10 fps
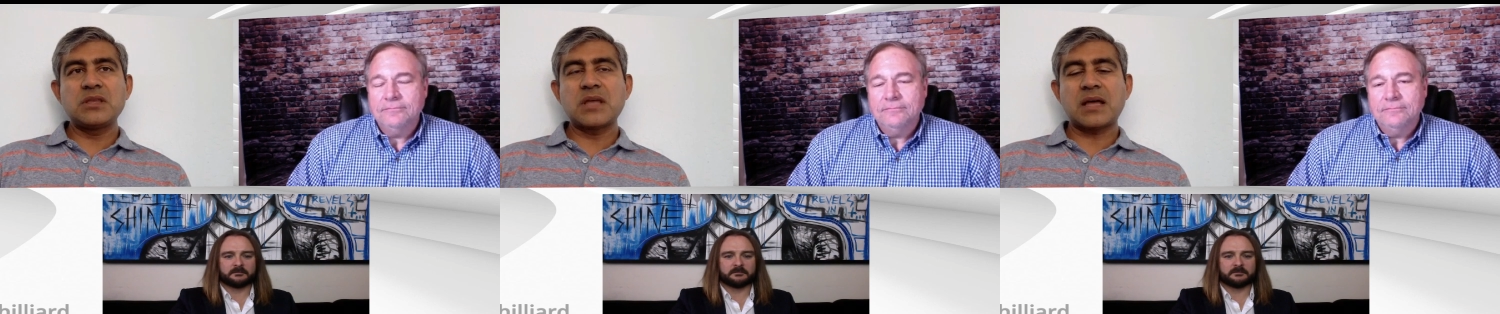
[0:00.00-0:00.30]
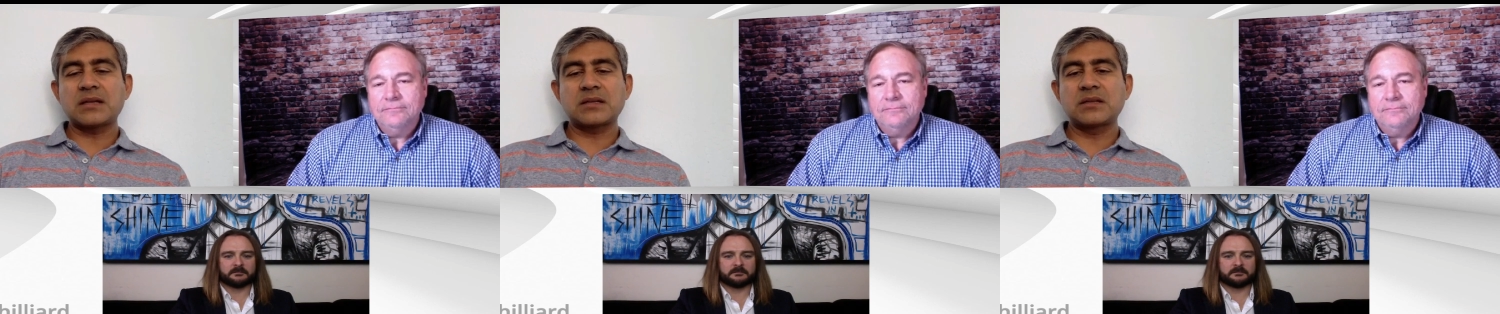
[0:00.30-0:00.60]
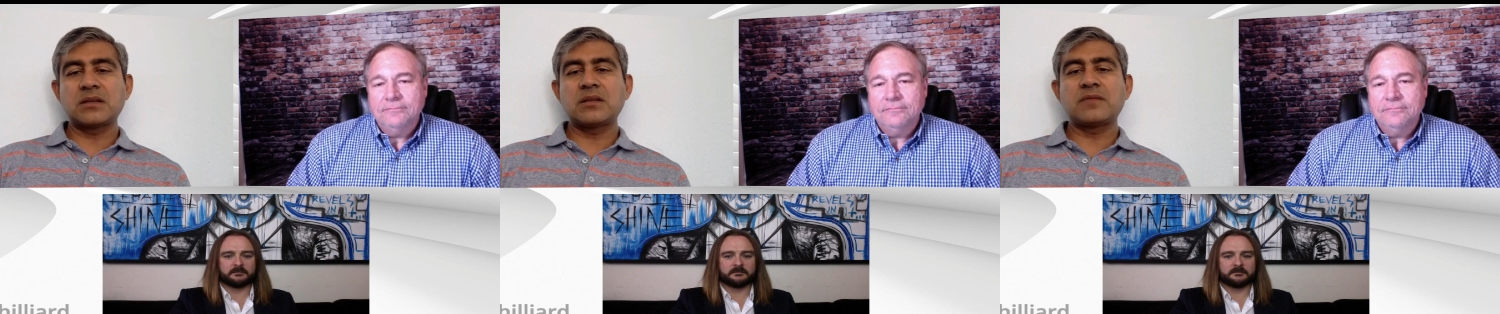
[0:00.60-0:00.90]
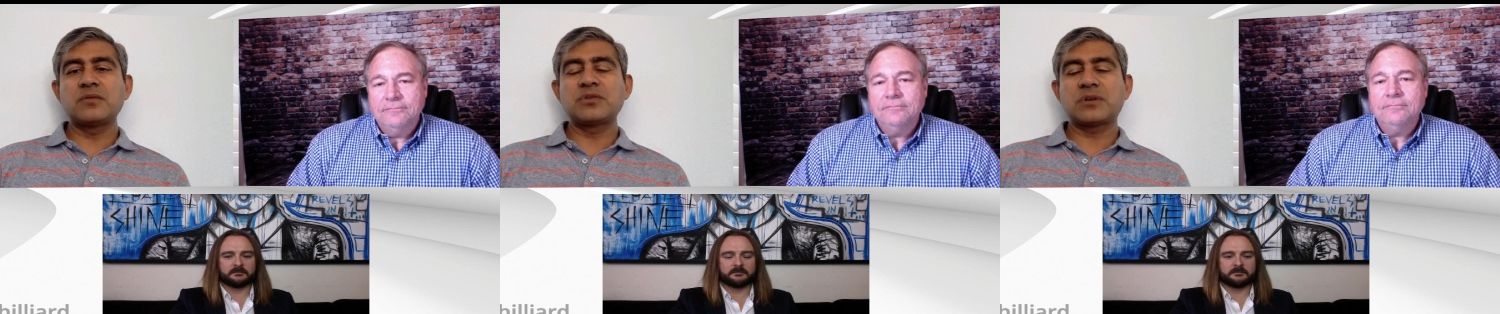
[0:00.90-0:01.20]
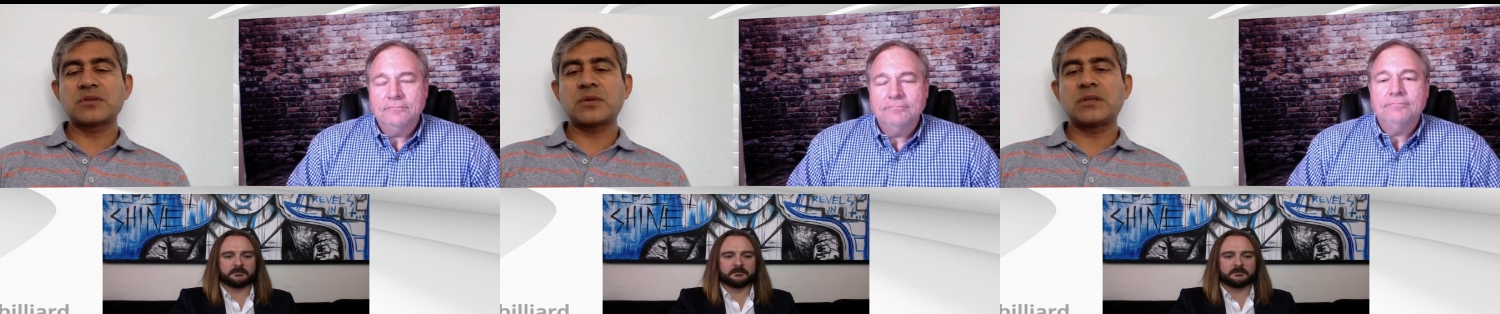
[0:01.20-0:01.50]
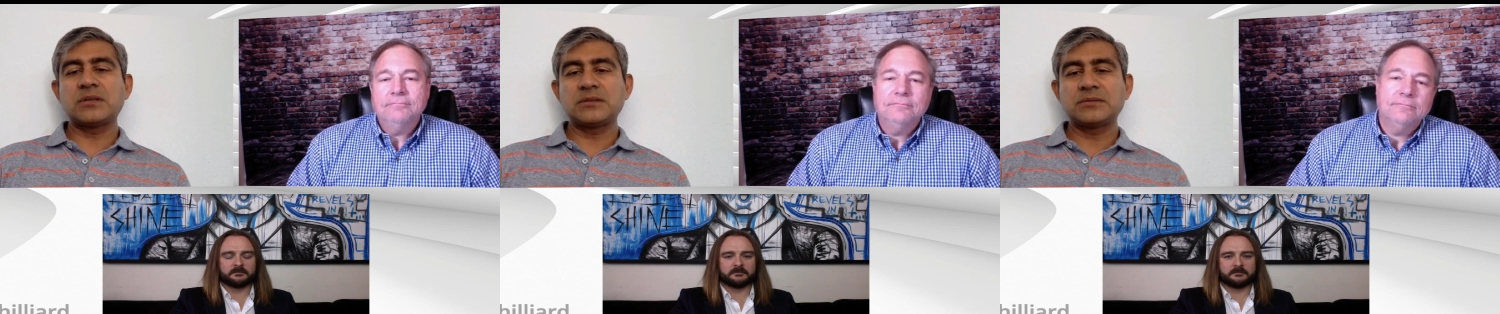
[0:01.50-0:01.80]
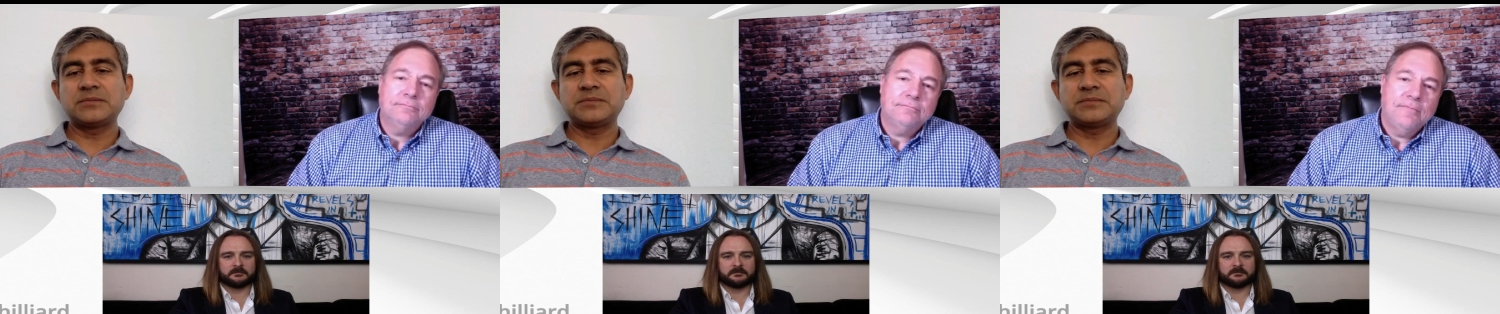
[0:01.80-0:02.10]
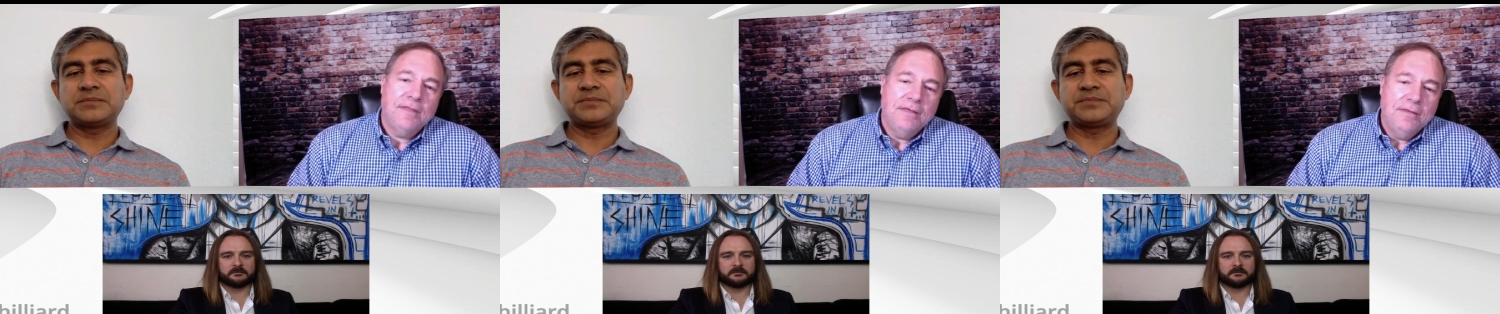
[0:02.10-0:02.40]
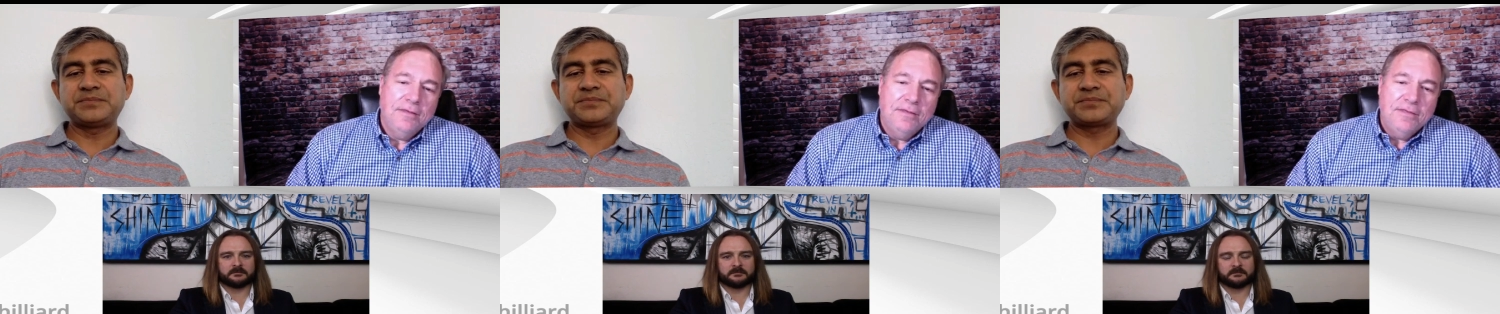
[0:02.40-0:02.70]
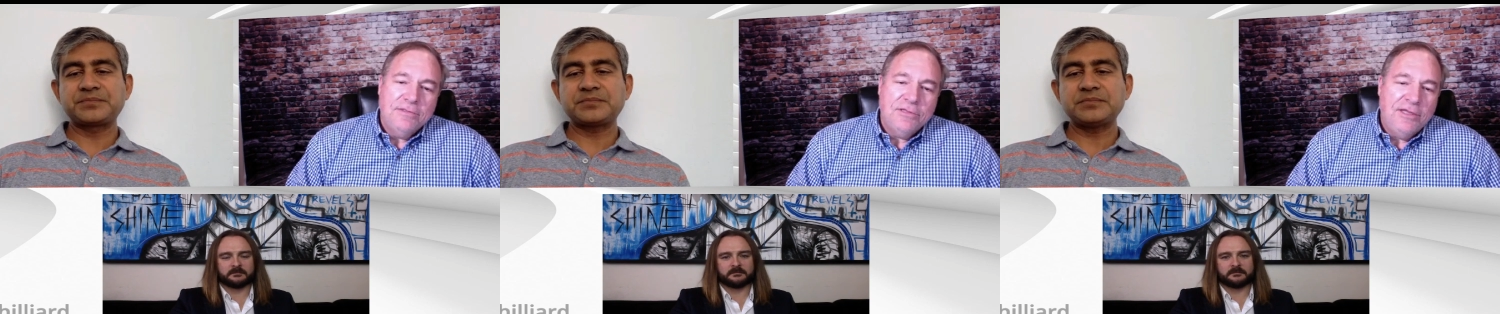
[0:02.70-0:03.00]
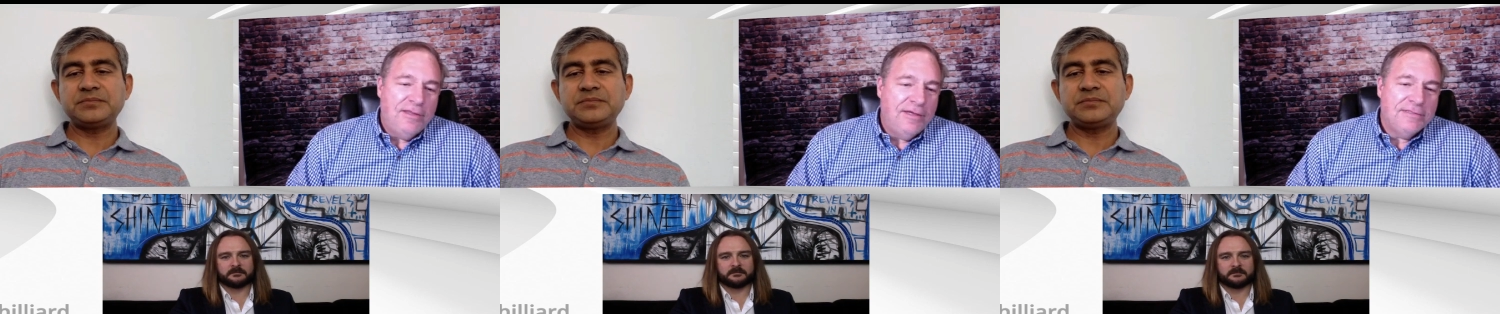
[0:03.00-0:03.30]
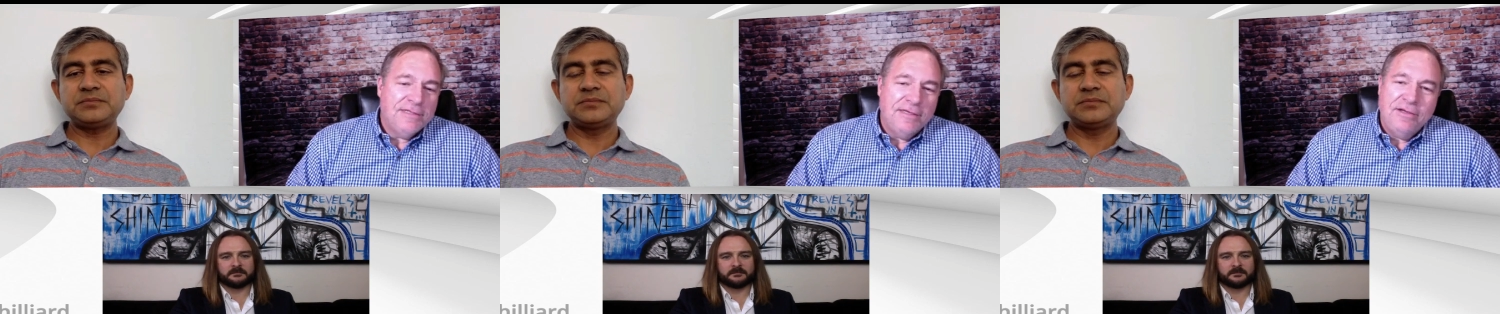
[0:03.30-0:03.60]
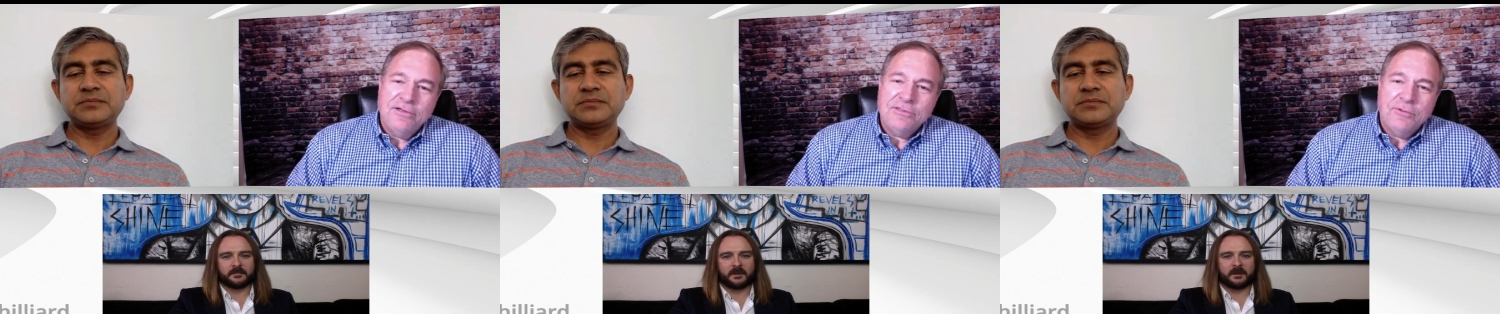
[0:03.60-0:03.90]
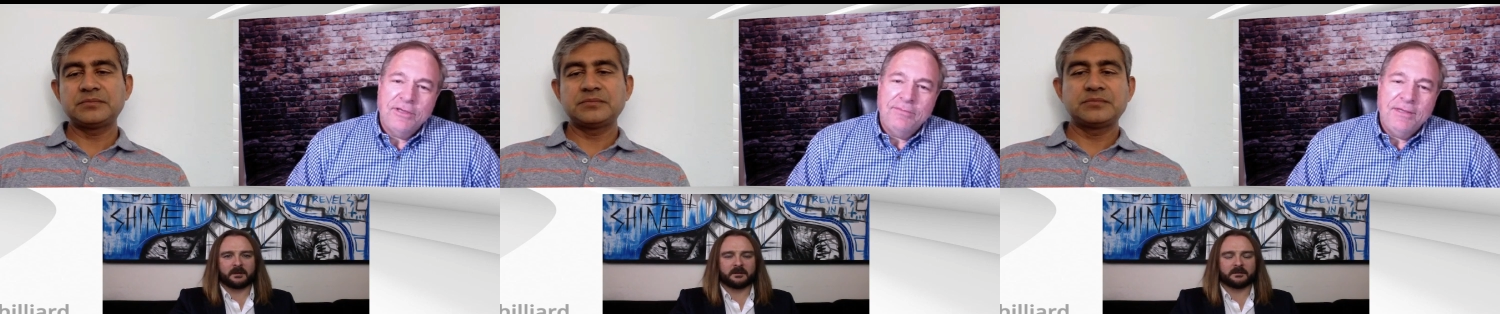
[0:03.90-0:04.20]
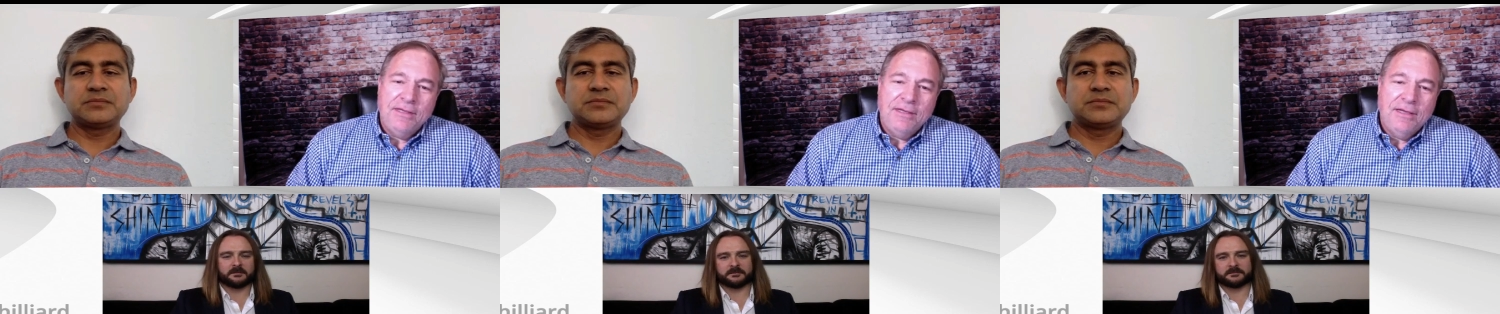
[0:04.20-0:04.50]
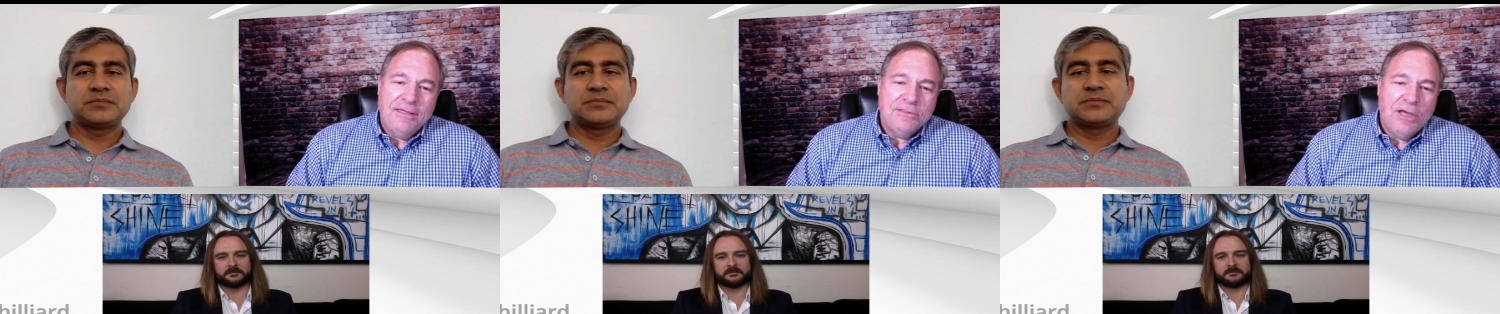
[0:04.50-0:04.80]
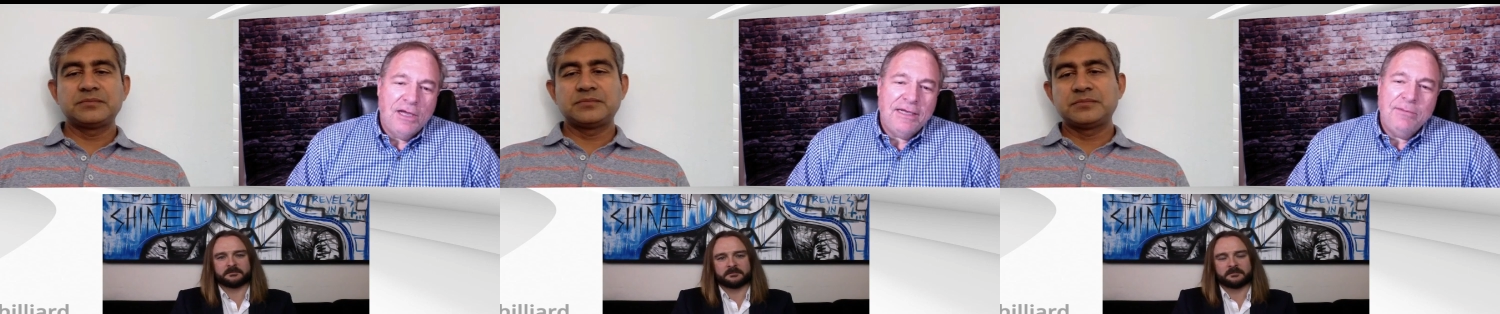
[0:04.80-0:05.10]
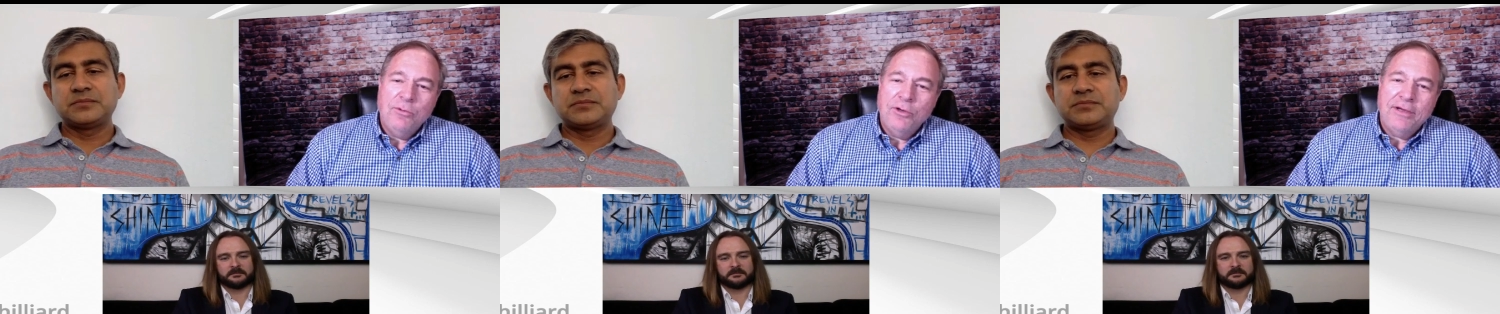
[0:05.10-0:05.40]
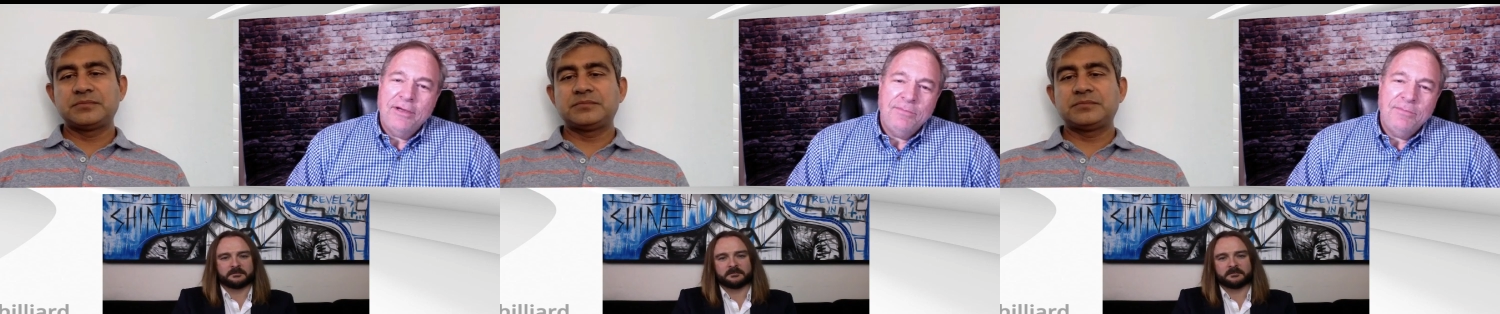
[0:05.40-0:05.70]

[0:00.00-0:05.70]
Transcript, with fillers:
Speaker 1: be that in, in, the future as well.
Speaker 2: So do you think in 10 years we're going to be uh, talking more to our